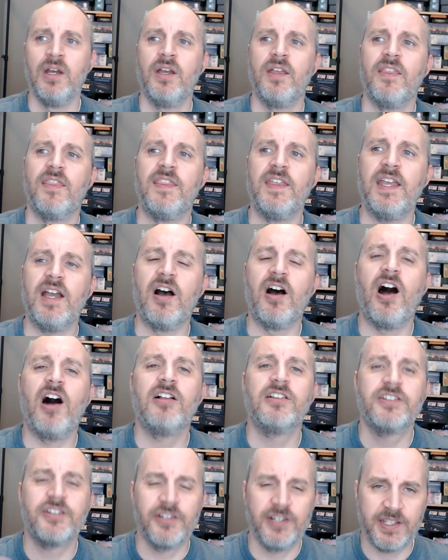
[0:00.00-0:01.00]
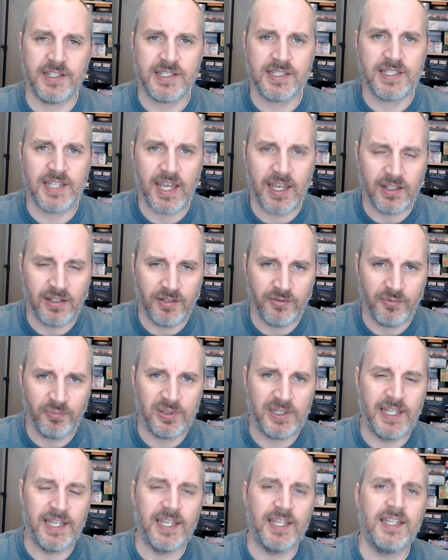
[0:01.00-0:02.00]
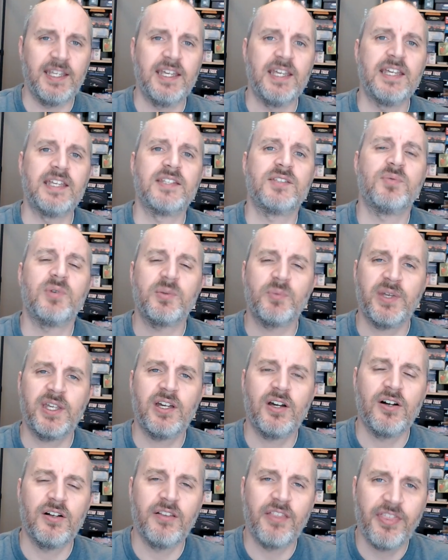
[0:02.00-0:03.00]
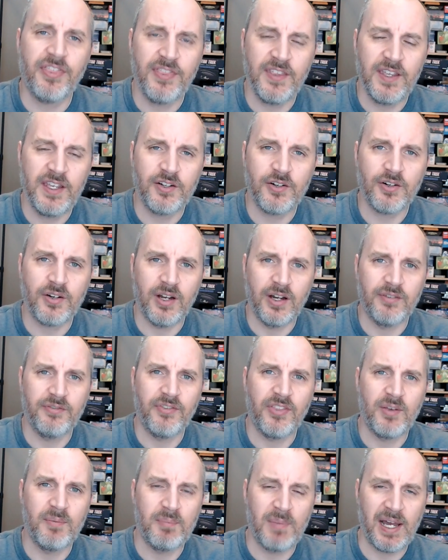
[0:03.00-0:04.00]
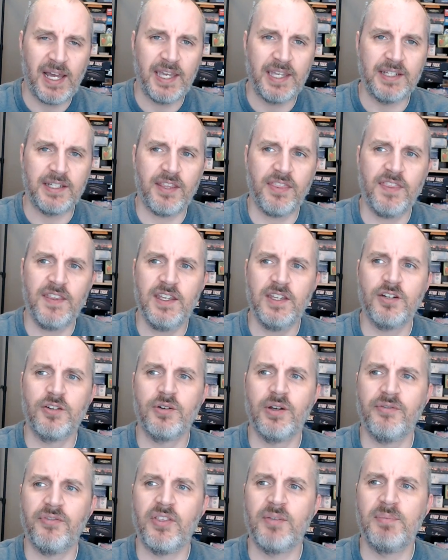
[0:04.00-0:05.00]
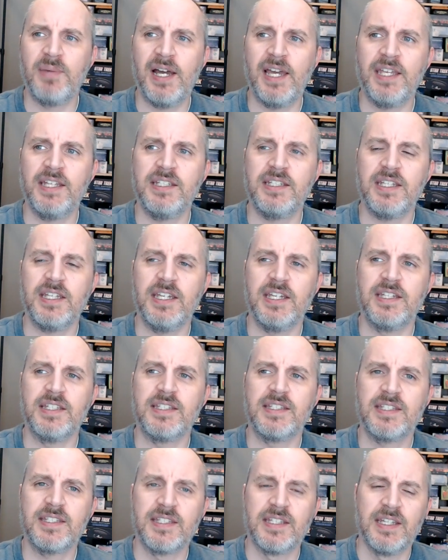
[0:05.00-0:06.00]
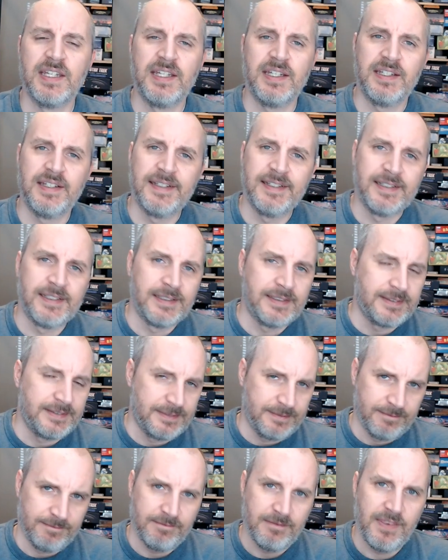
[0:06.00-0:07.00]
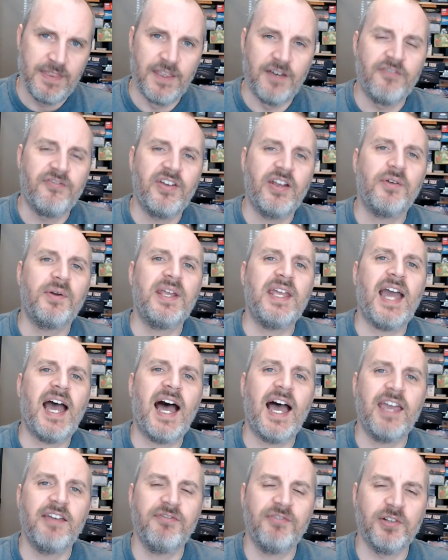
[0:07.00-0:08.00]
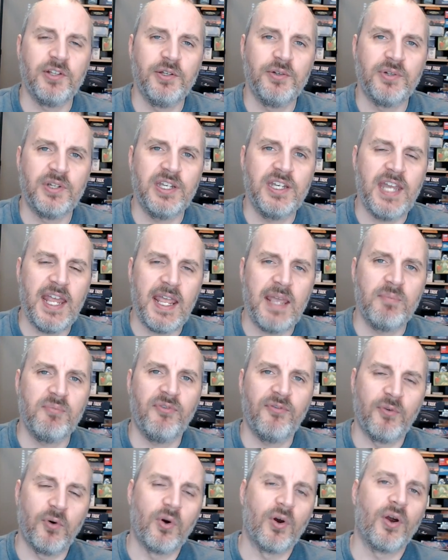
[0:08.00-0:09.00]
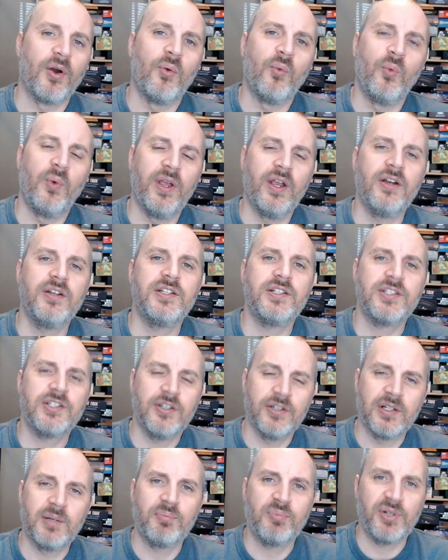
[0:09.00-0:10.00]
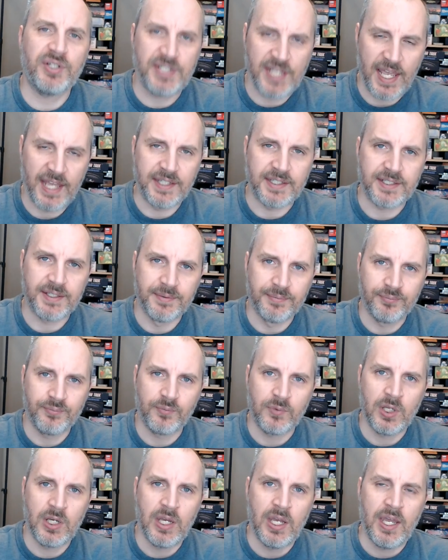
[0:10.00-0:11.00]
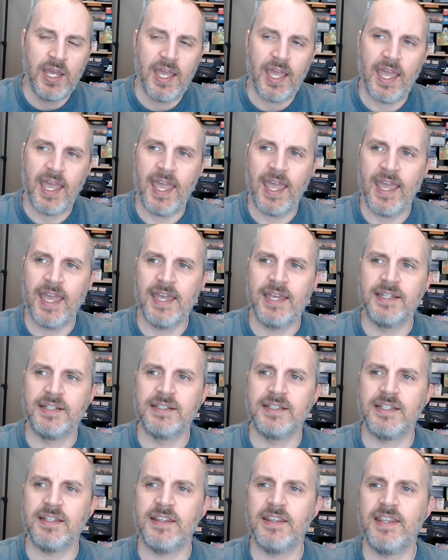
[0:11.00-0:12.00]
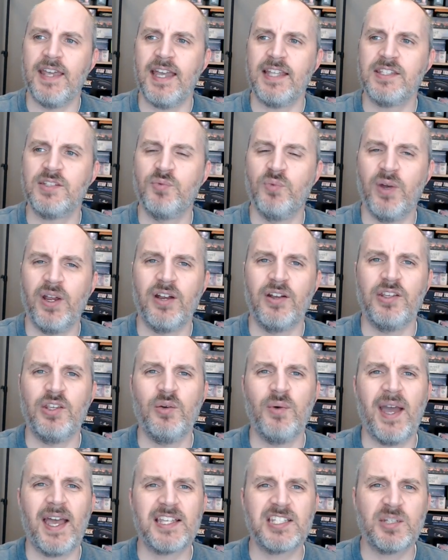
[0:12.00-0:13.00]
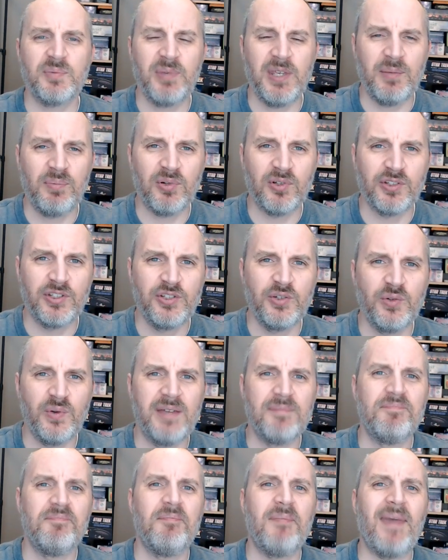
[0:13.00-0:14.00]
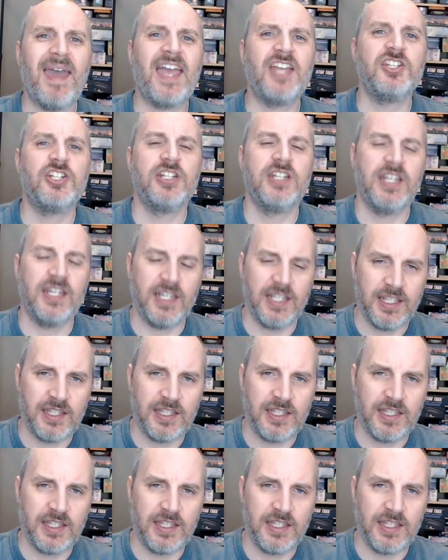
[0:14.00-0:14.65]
the alternate style of play is what we call theater of the mind. Theater of the mind is the very highfalutin name for we're just going to pretend. And that's where you ask people to imagine it in